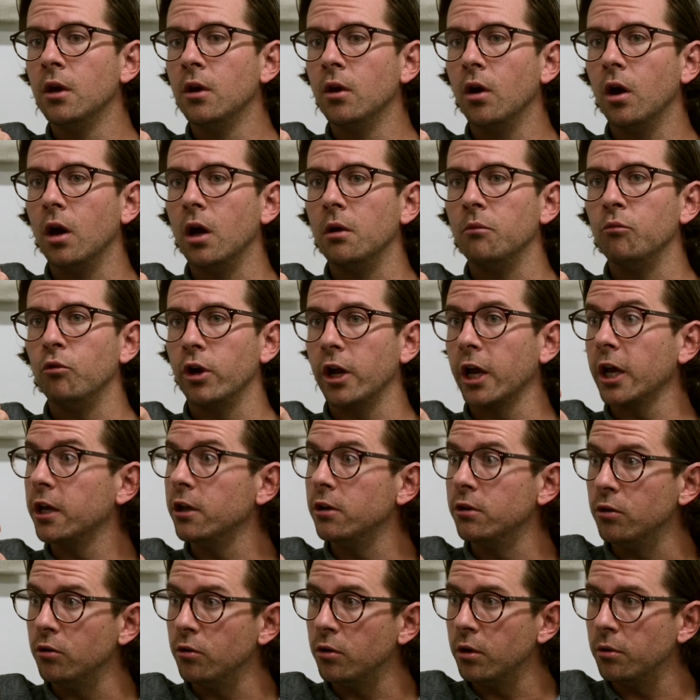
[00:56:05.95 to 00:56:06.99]
what I
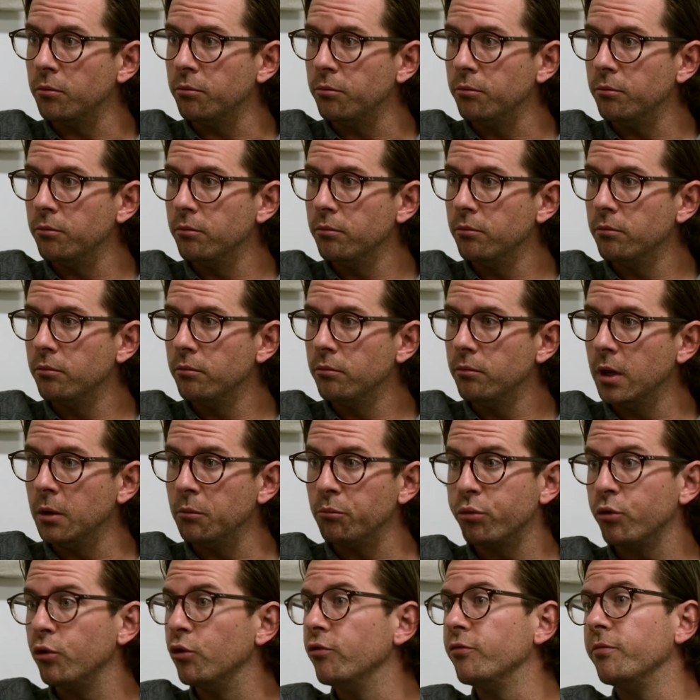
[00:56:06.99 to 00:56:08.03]
could do to
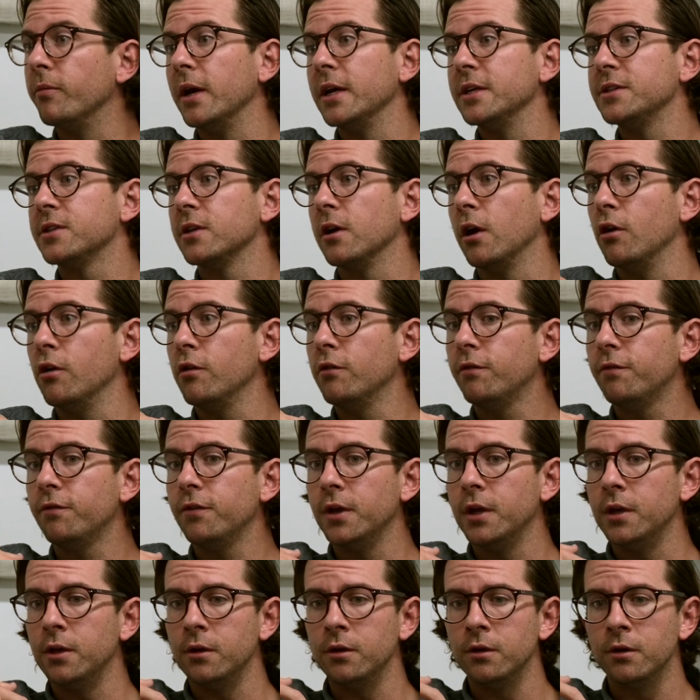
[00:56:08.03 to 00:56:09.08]
improve myself
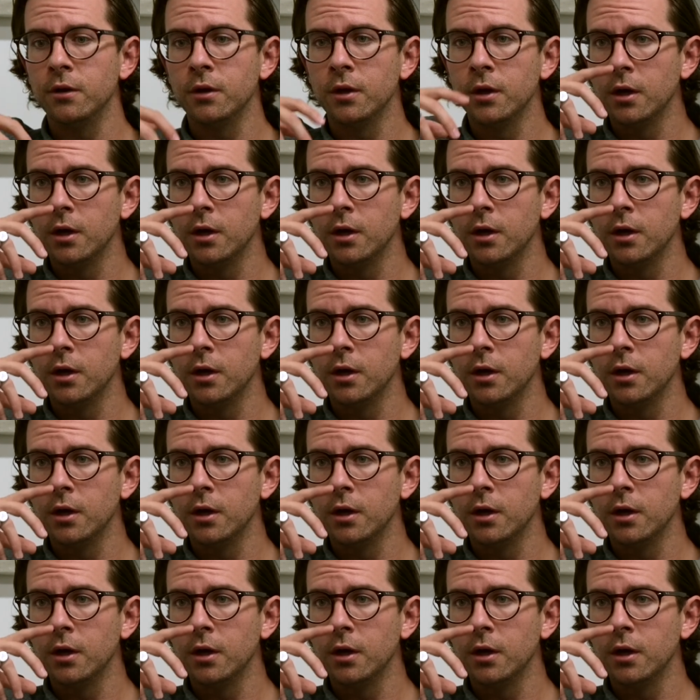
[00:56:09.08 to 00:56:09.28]
and